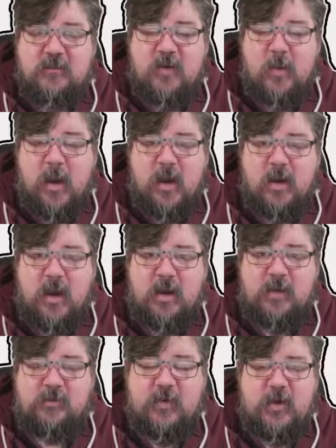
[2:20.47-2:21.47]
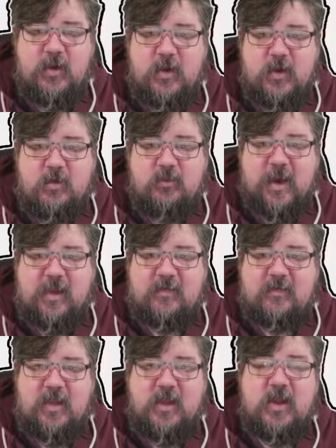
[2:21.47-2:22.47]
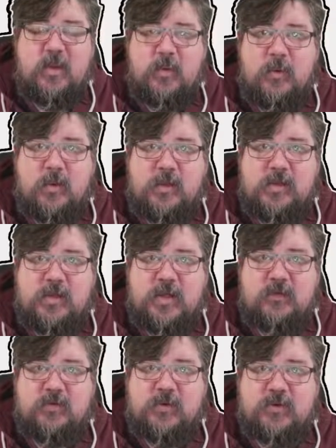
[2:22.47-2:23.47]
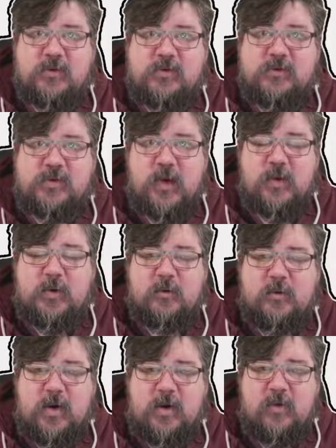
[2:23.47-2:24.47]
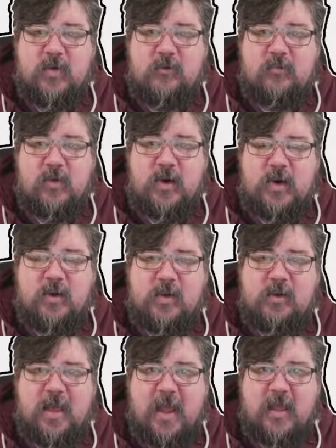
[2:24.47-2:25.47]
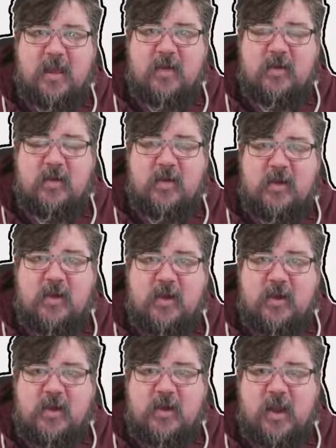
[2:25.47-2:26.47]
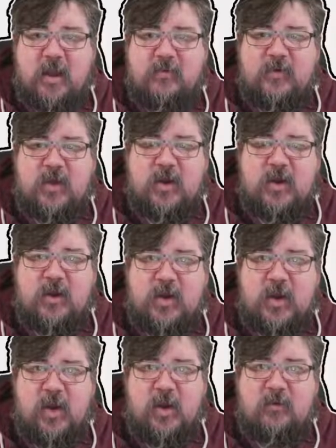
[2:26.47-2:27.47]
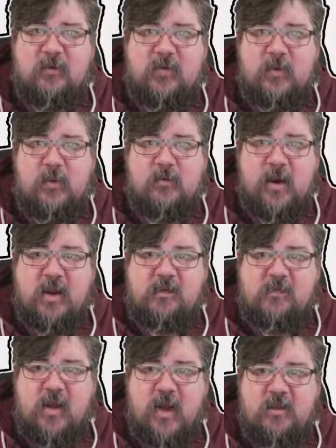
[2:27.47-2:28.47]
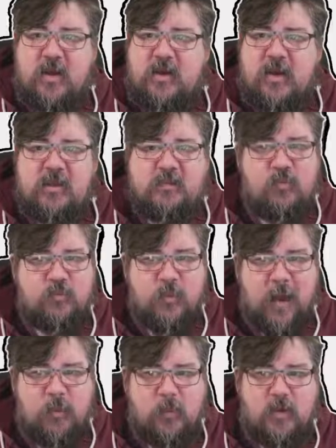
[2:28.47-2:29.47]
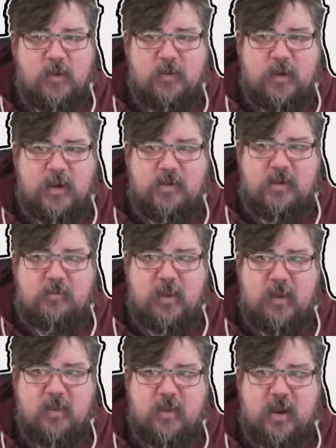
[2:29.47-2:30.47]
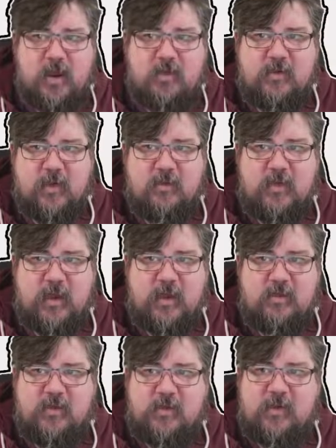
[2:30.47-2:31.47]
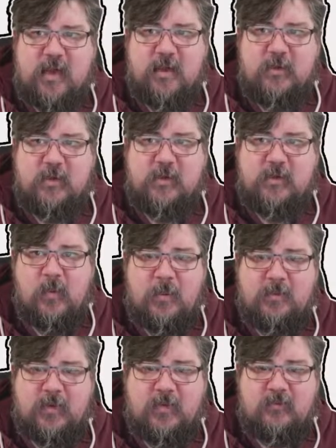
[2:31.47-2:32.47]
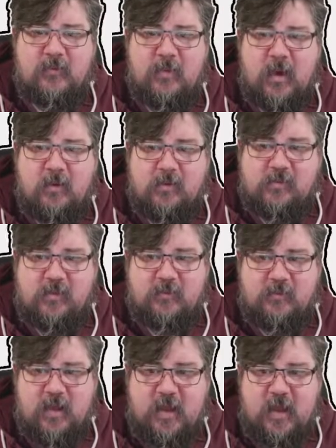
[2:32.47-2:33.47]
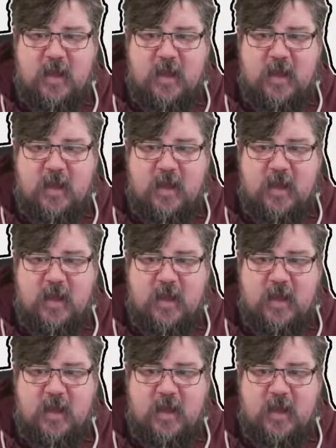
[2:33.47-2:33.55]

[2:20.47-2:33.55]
If you are kind of relatively new to the infrastructure as code arena and really looking to get your learning off to a running start, then it's well worth reading this blog. It's on the tech community website from Microsoft.